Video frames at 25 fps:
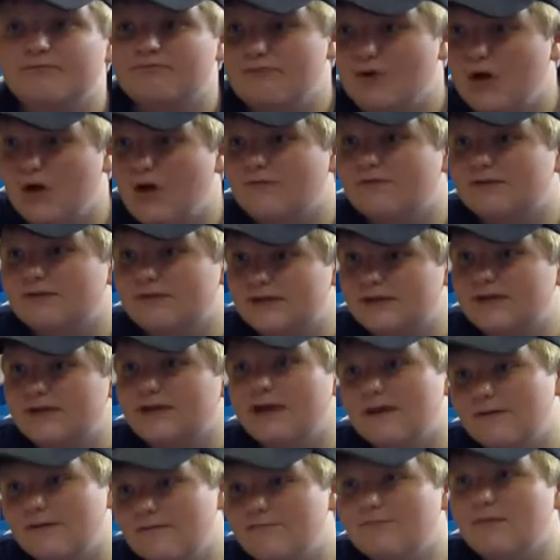But obviously you
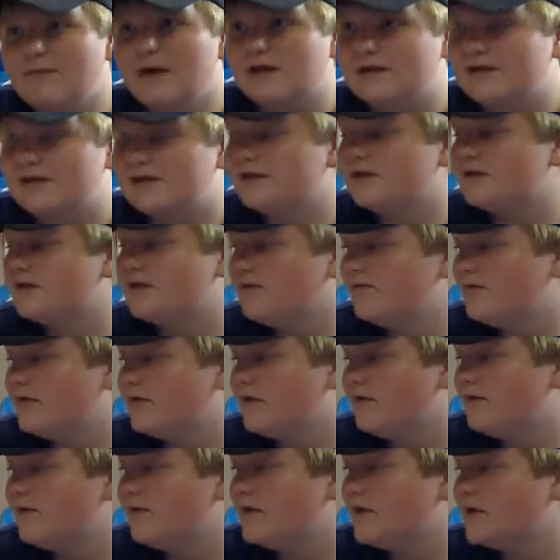get magazines over
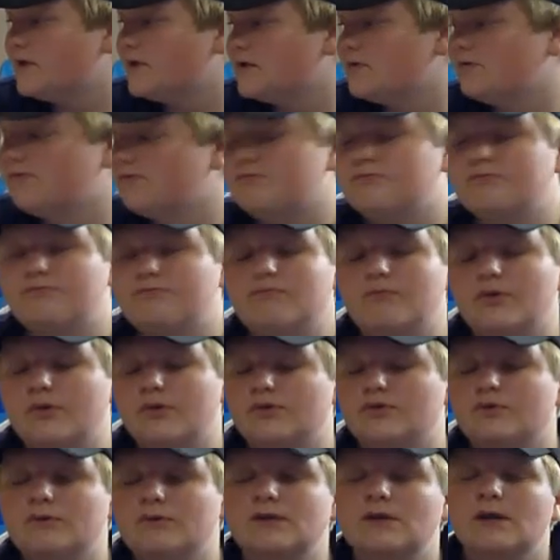there and things of
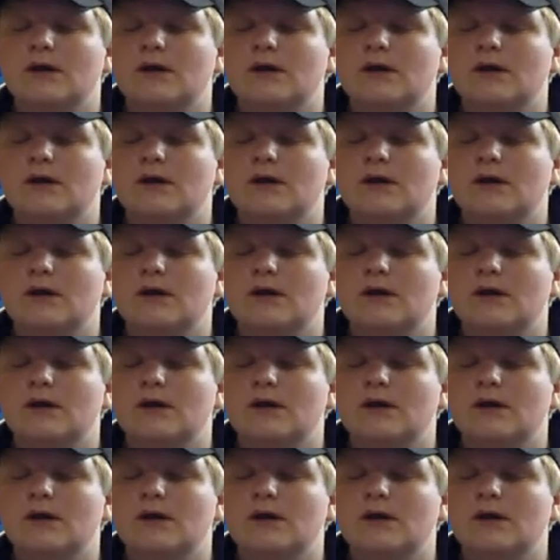models.